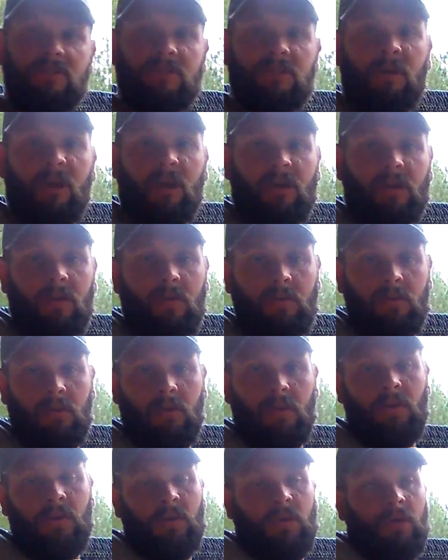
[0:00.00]
of tobacco,
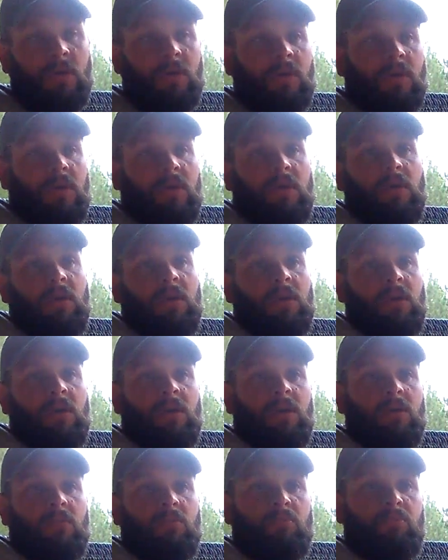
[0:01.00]

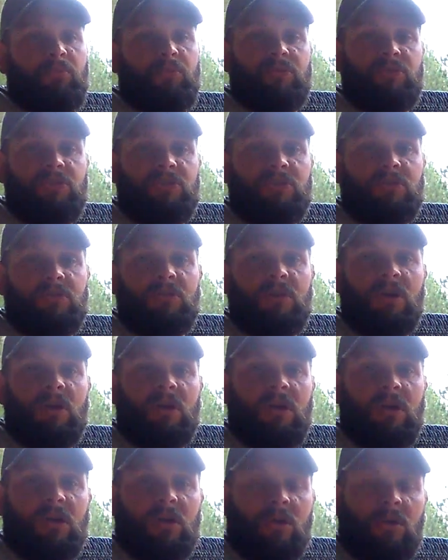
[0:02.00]
put your
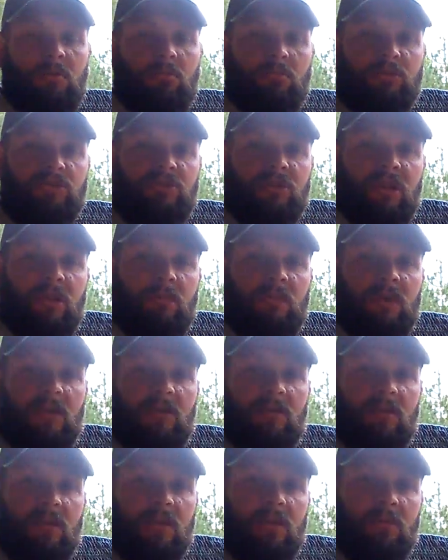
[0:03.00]
uh, put your name
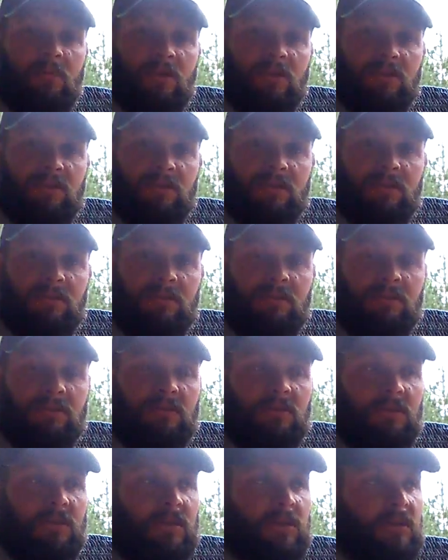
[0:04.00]
down in the comments,
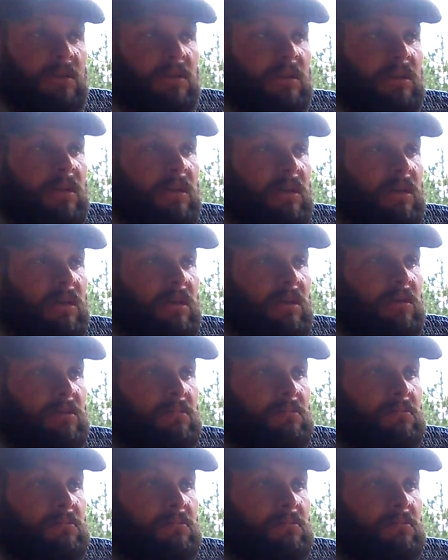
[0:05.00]
and uh,